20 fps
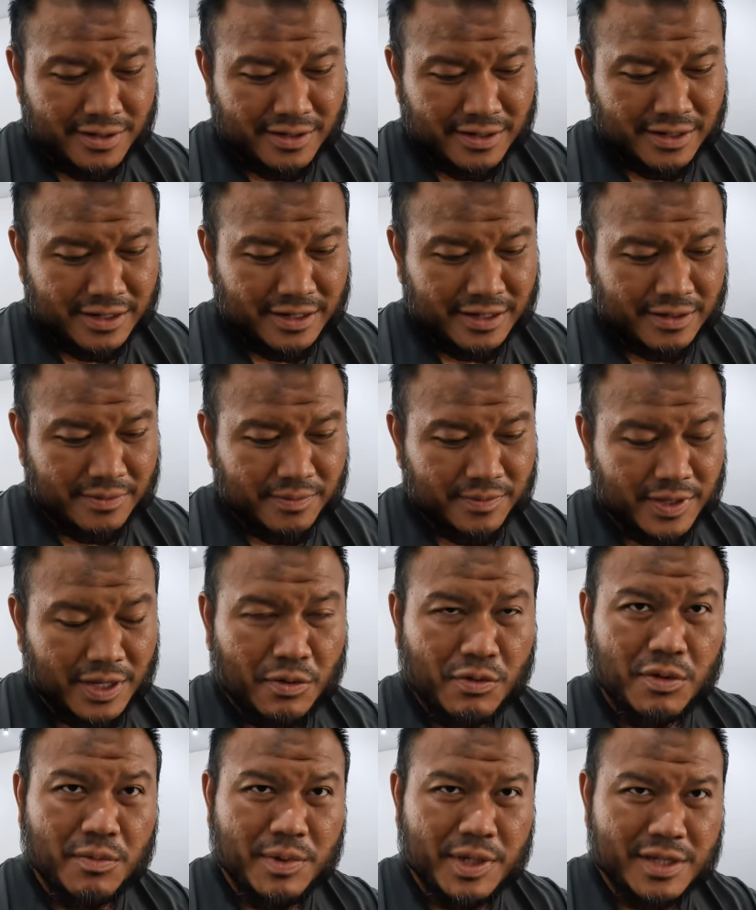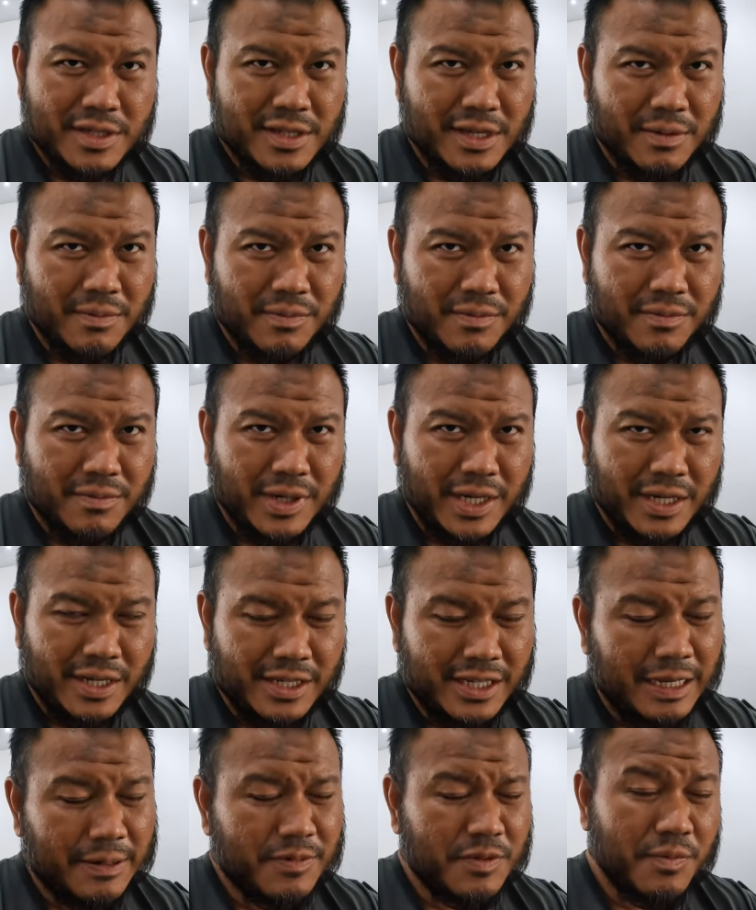um, there will be some minor
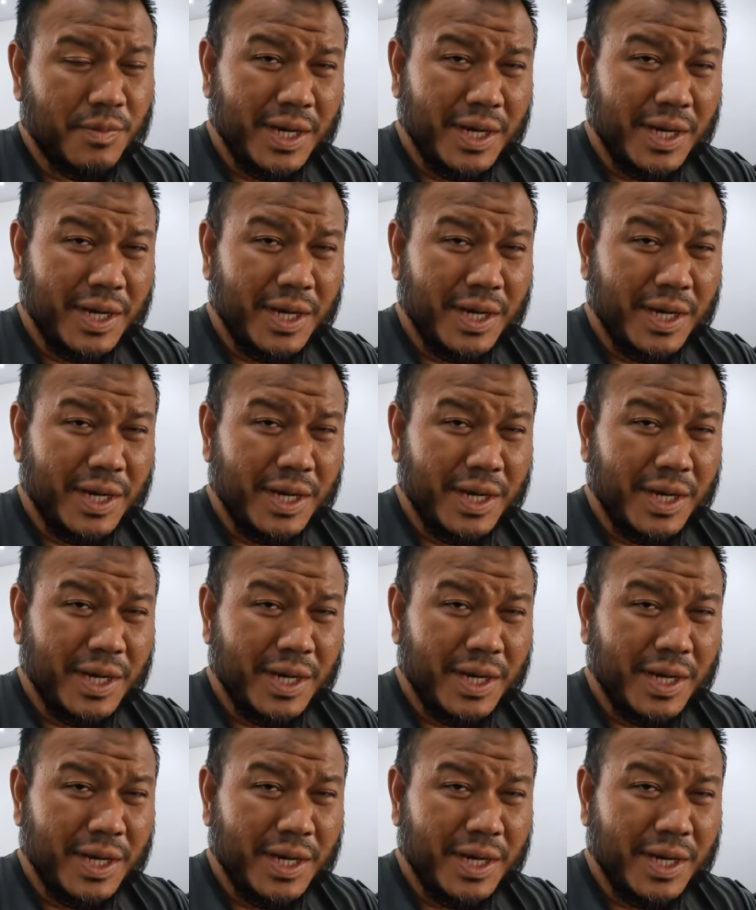gaps.